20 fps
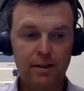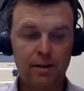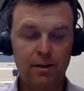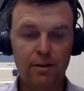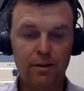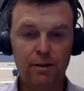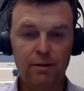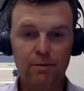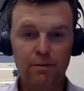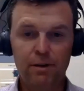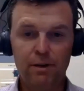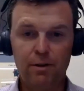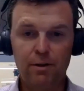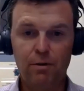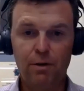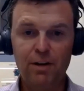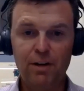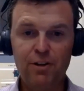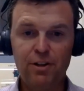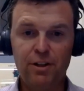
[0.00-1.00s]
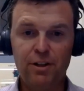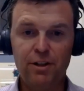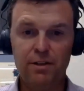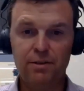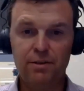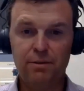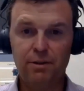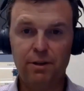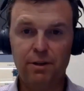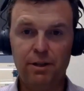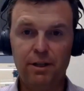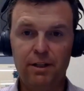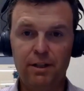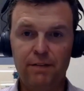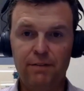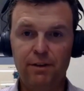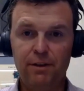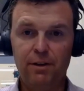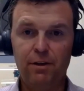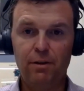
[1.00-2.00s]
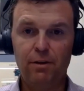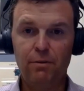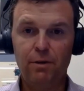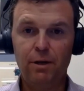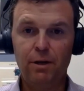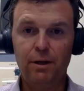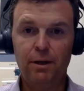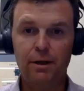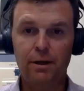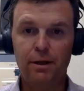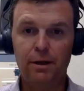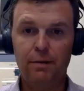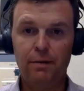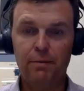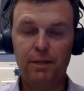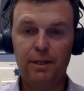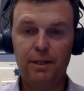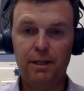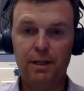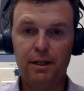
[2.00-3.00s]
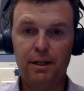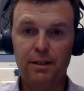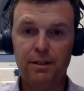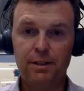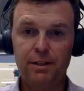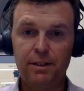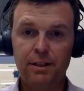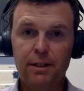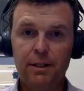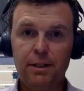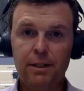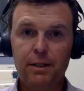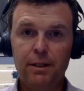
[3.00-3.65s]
You know, the, the question is really a difficult one uh, because